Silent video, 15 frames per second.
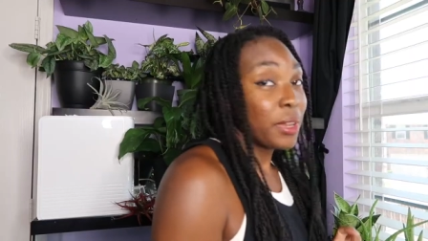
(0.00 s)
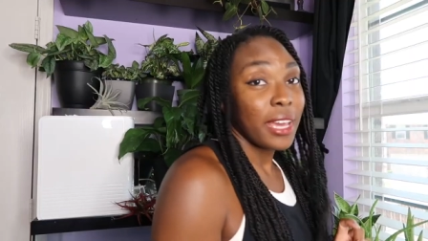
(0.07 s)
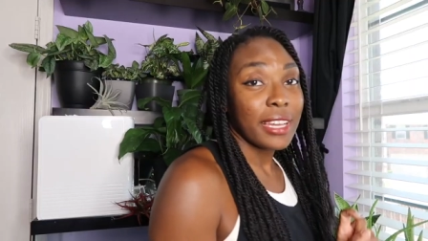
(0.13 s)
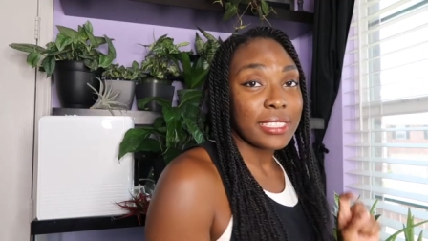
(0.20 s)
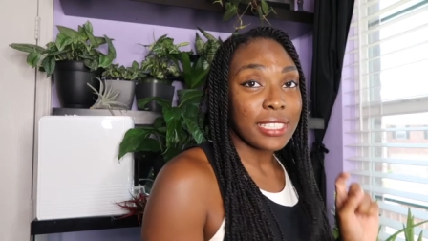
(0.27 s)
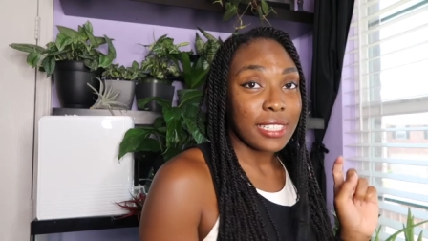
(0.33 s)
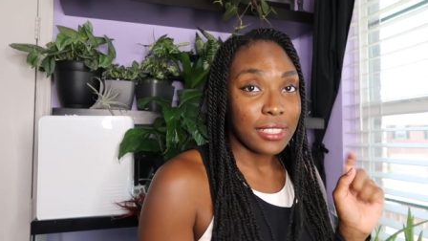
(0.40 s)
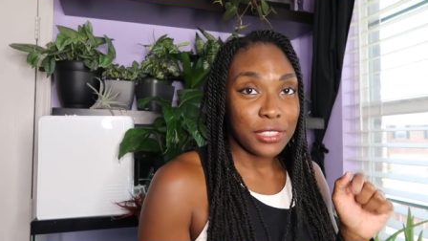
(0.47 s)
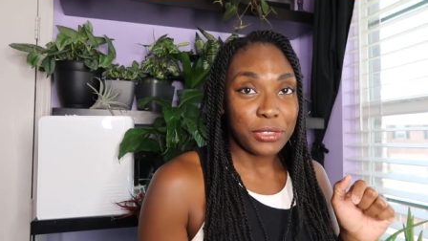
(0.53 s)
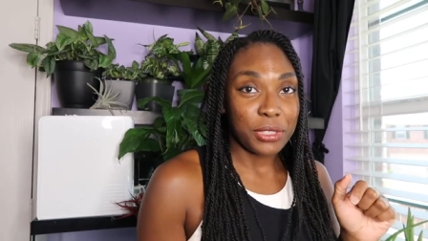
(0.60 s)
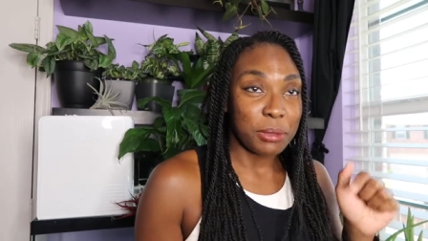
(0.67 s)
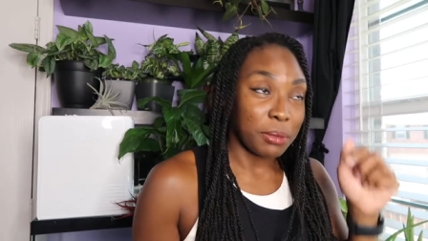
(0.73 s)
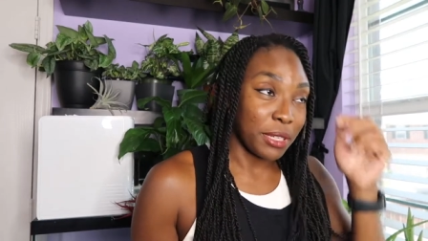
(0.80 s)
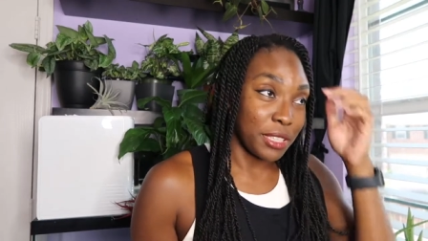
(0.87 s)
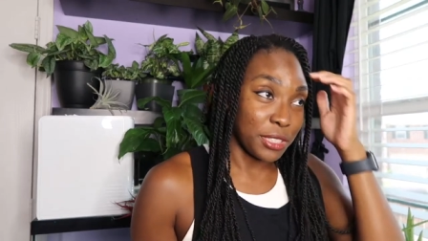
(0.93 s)
next, I
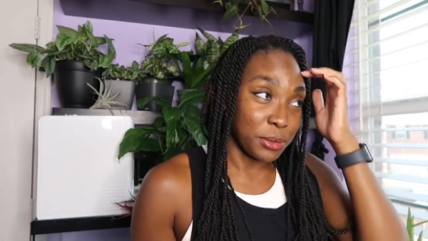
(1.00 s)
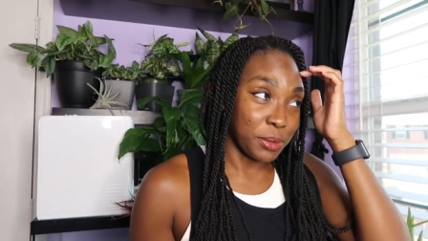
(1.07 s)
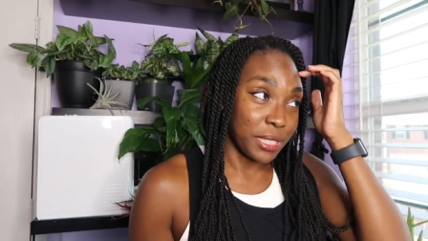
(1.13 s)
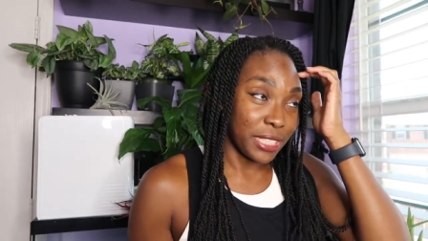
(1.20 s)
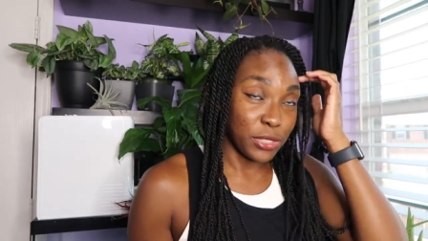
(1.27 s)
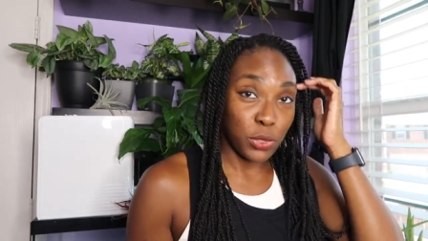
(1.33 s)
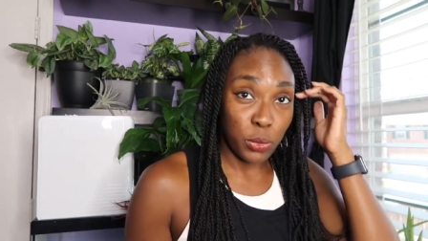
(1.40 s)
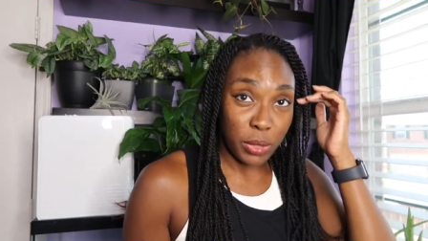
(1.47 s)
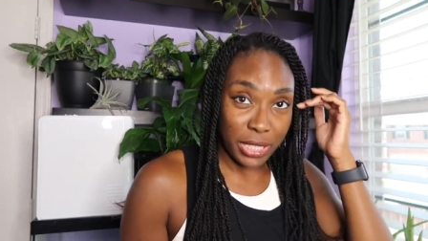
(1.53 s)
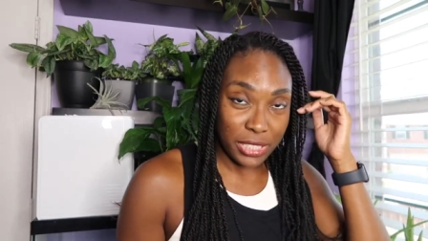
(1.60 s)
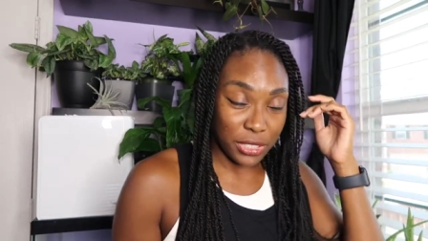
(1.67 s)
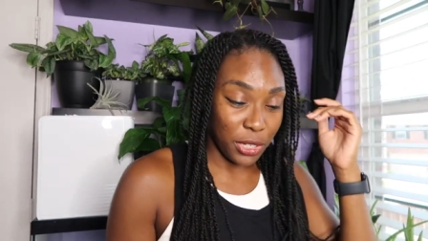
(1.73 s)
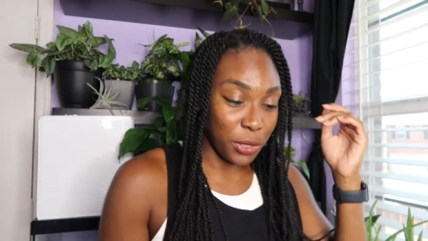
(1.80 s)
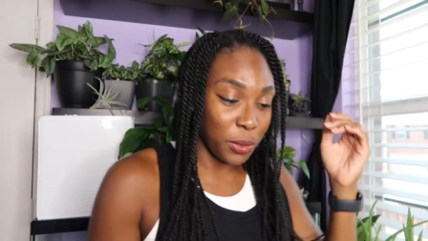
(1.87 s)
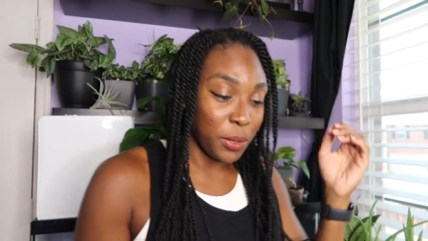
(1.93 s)
literally bought this one like 2
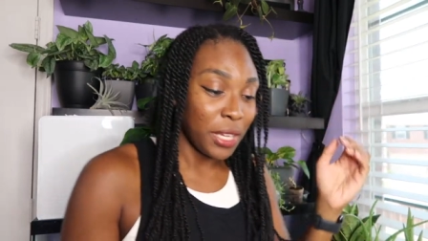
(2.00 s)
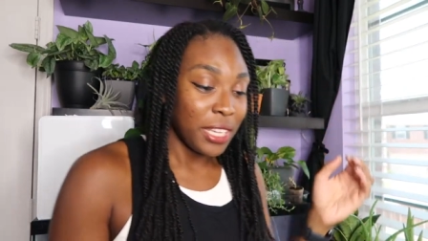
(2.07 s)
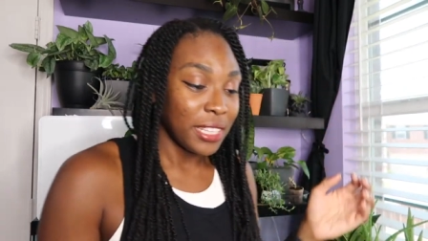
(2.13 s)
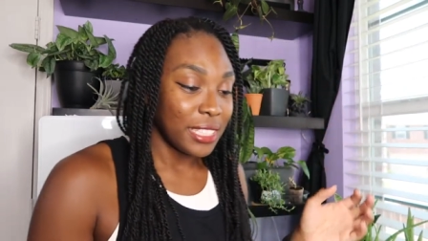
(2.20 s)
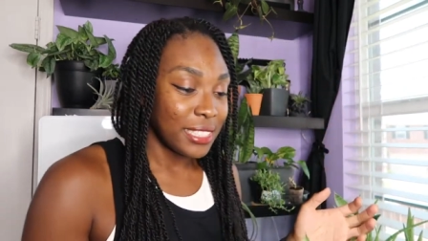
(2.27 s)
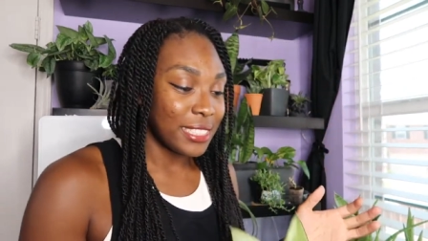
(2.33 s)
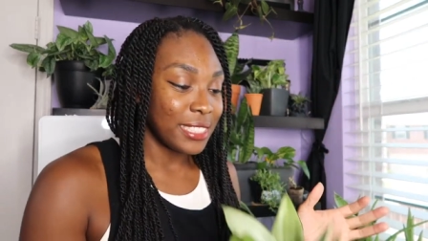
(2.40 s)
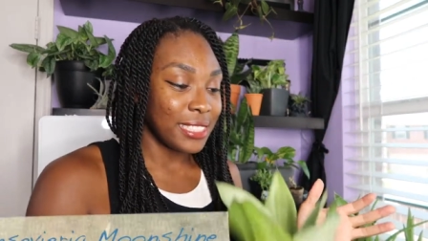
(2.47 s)
days ago. This